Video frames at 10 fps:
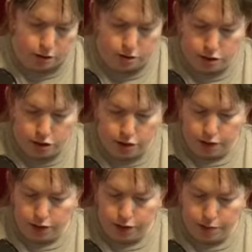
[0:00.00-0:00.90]
Do you
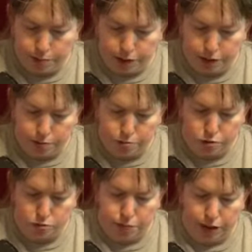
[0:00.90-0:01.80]
only post
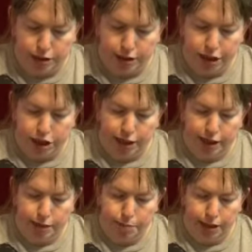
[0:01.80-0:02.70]
abroad by
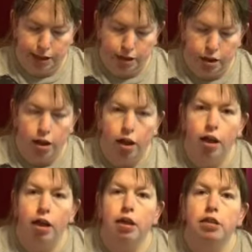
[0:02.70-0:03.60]
GSP?
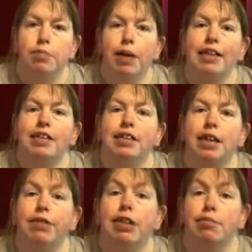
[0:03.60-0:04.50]
Depends. If
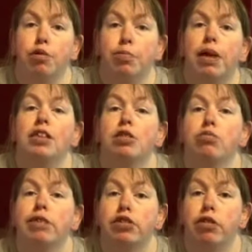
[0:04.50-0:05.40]
it's a small parcel,
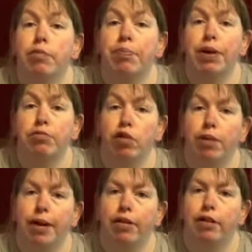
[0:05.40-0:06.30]
we do it by Royal
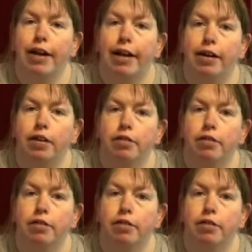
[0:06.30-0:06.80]
Mail Air.